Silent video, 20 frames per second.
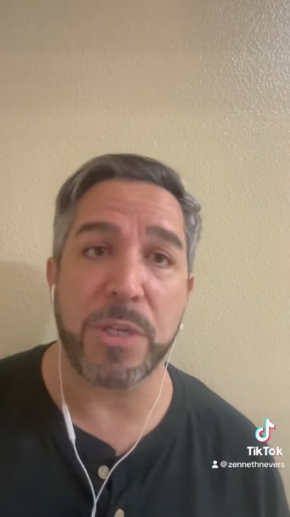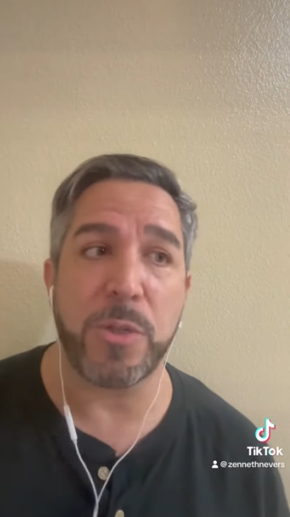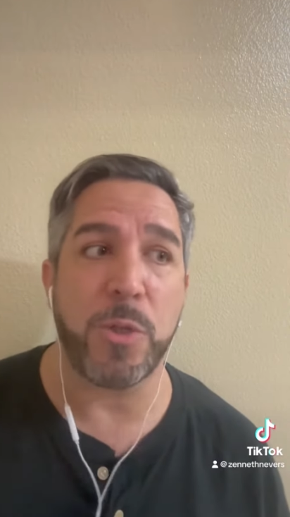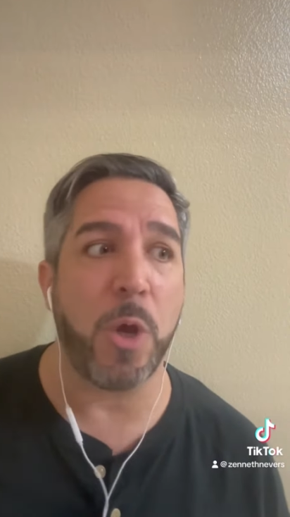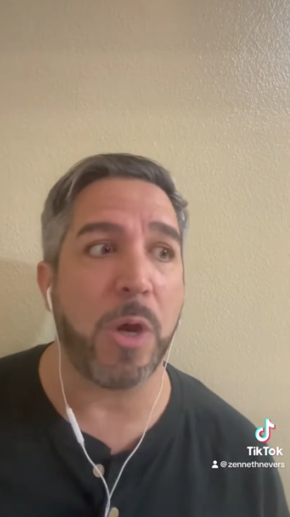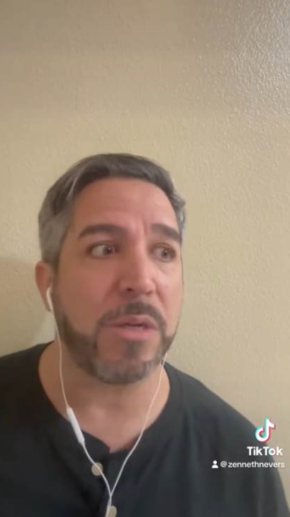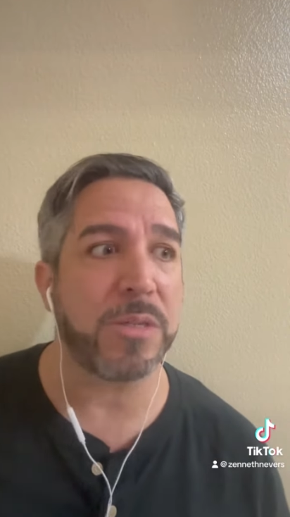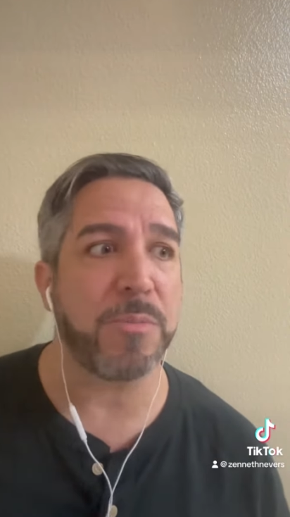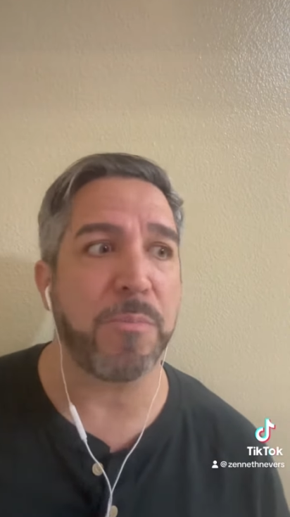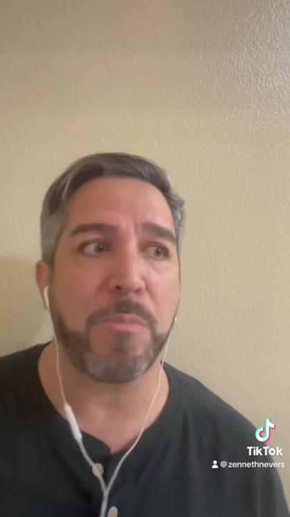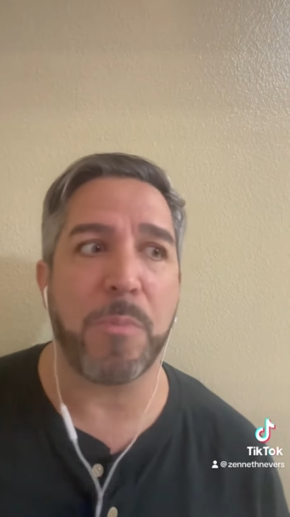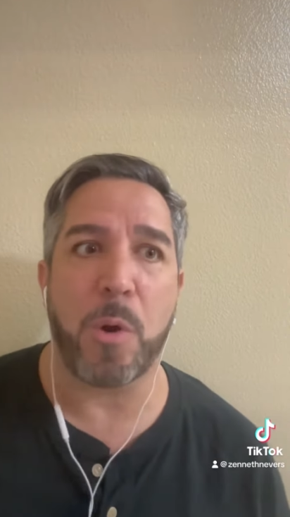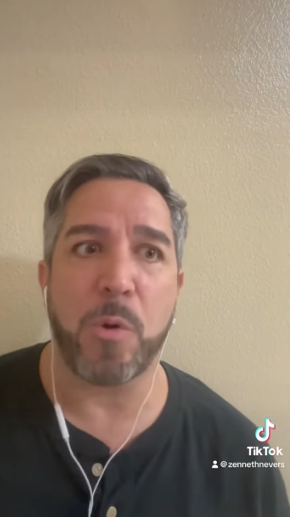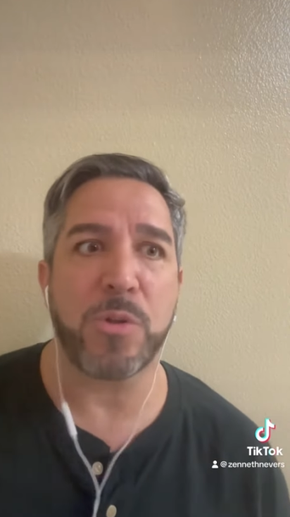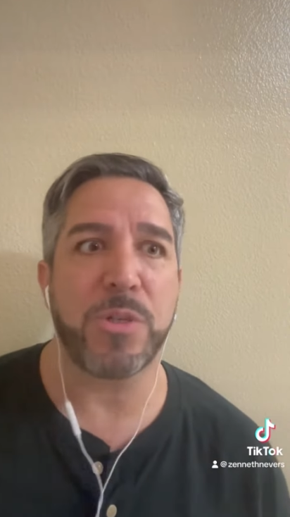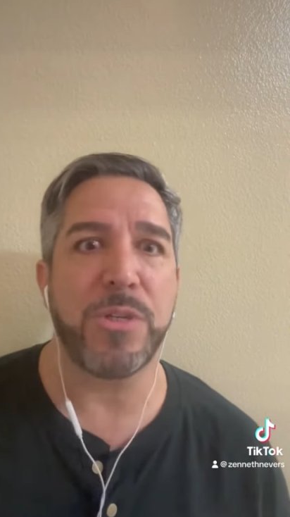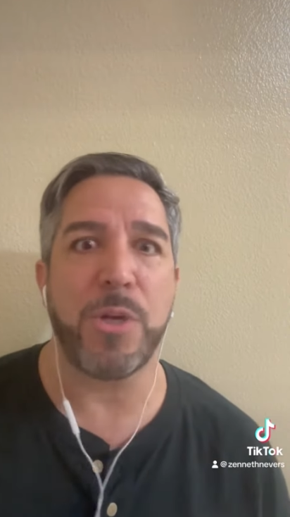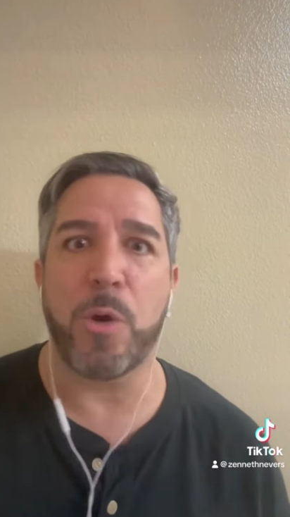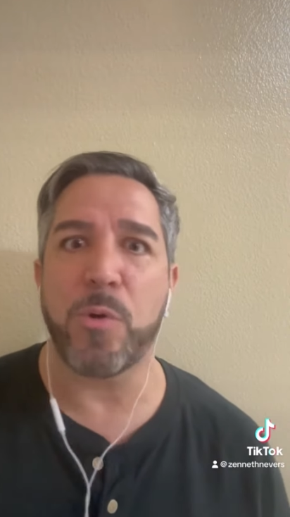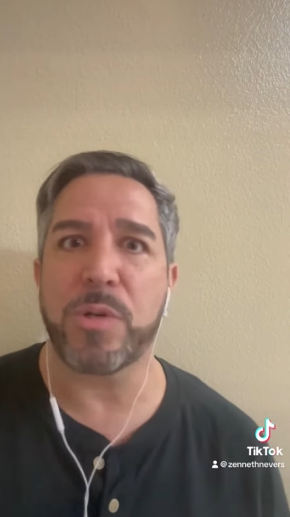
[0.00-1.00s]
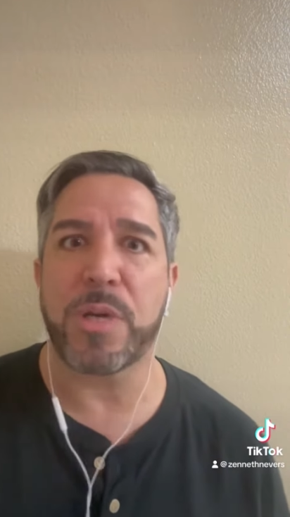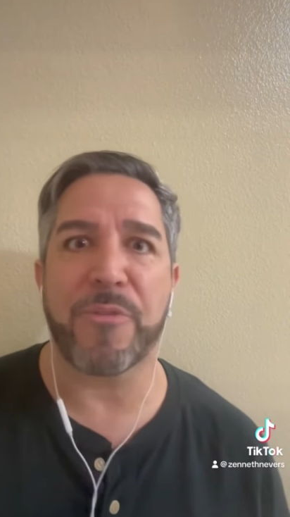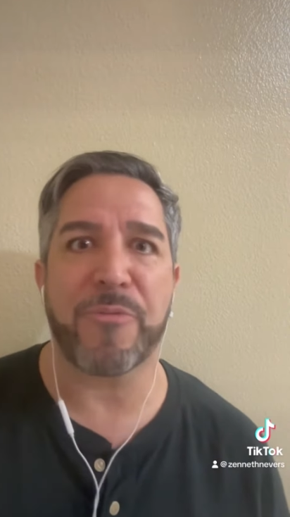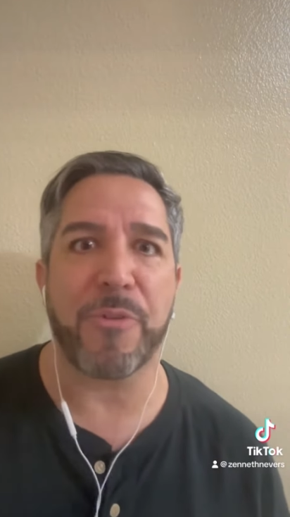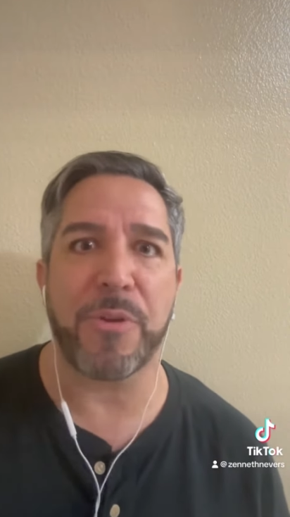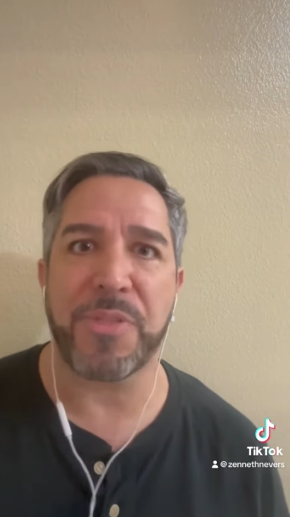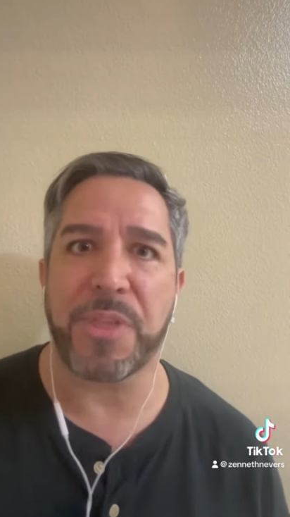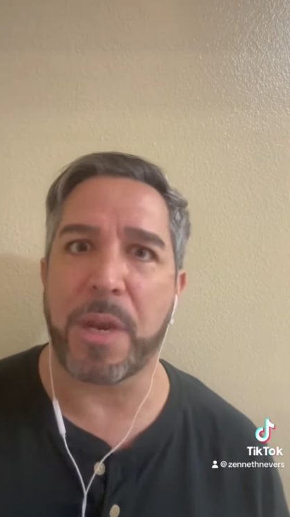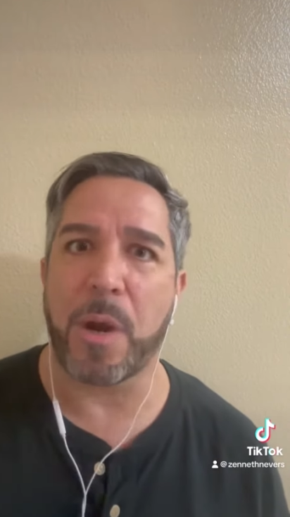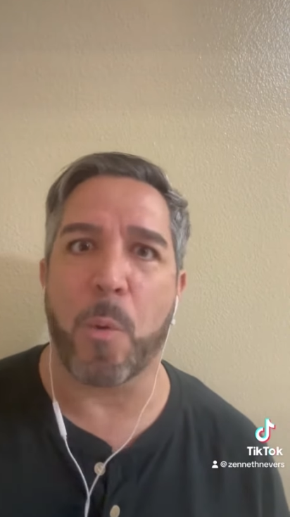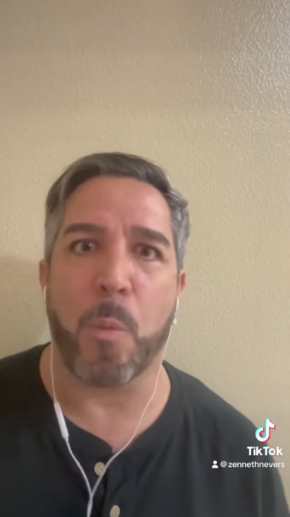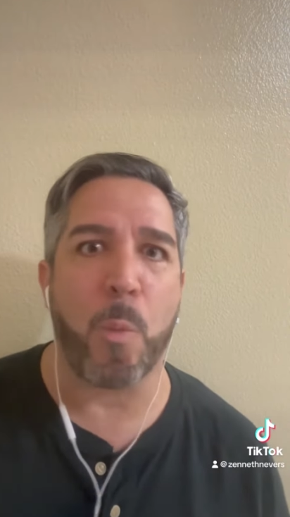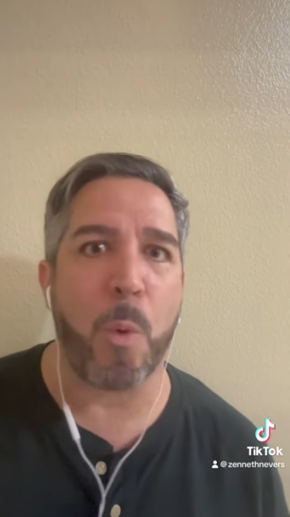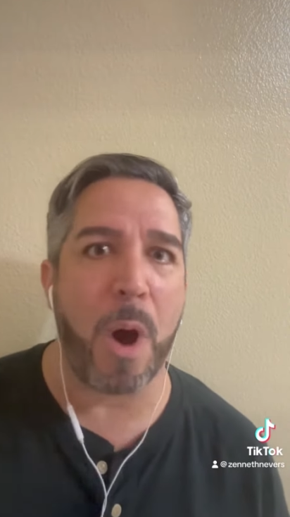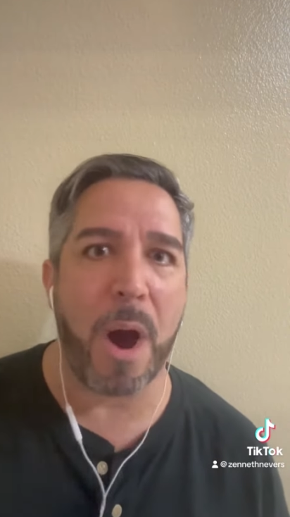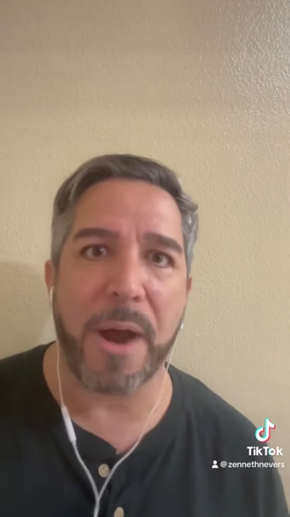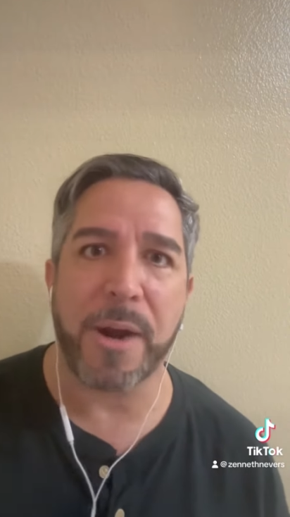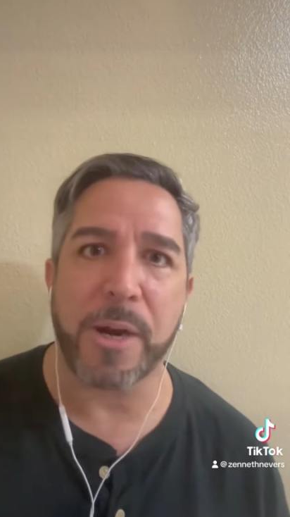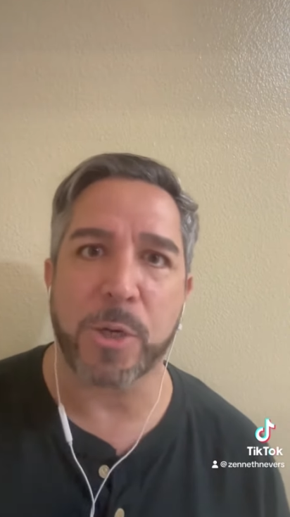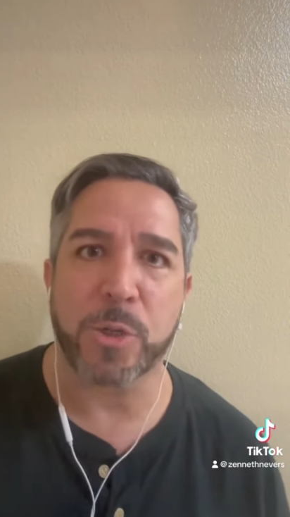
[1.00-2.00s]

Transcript: no different than a water